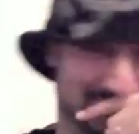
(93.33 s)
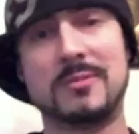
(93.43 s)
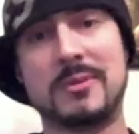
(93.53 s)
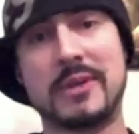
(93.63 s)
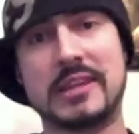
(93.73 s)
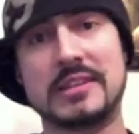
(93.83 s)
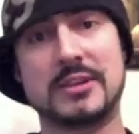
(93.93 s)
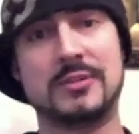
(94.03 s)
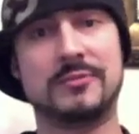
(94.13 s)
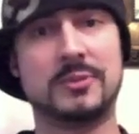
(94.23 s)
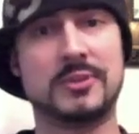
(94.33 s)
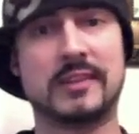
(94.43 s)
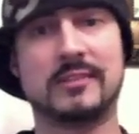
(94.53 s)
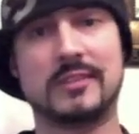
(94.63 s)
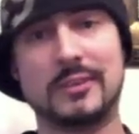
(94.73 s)
I can tell you a few
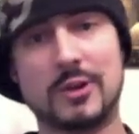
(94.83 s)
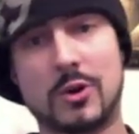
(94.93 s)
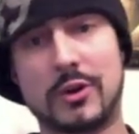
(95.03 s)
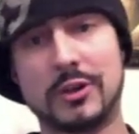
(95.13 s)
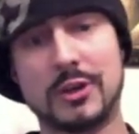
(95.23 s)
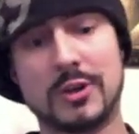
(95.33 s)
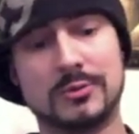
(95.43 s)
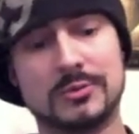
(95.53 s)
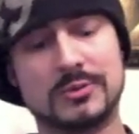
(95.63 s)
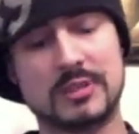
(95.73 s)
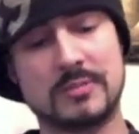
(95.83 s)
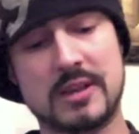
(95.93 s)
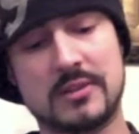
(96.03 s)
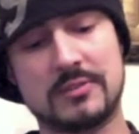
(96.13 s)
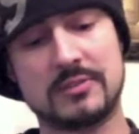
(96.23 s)
things that you don't already know
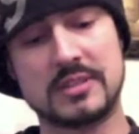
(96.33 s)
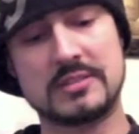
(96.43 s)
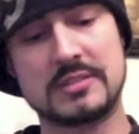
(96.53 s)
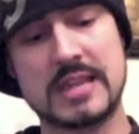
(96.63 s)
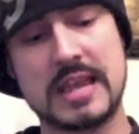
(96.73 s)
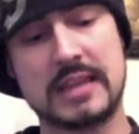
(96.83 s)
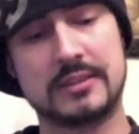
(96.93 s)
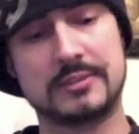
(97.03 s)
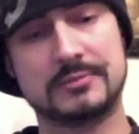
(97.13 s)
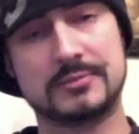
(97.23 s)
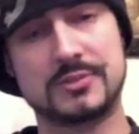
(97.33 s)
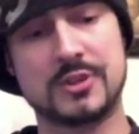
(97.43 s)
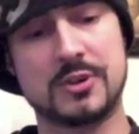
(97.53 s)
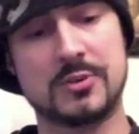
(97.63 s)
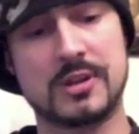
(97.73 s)
about the tank.
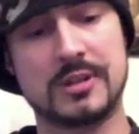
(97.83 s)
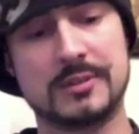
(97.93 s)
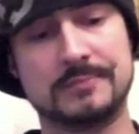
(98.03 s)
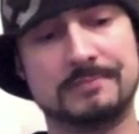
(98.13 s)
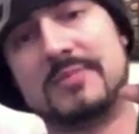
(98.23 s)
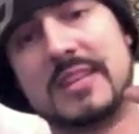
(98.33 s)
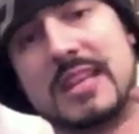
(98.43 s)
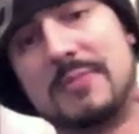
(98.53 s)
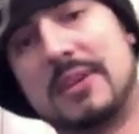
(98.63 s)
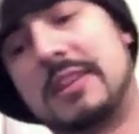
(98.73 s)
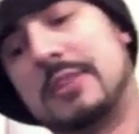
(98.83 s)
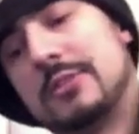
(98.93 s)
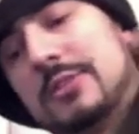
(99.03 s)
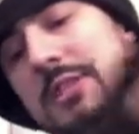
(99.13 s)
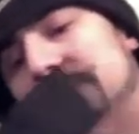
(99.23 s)
So they gave me a
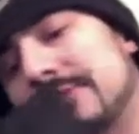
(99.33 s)
killer deal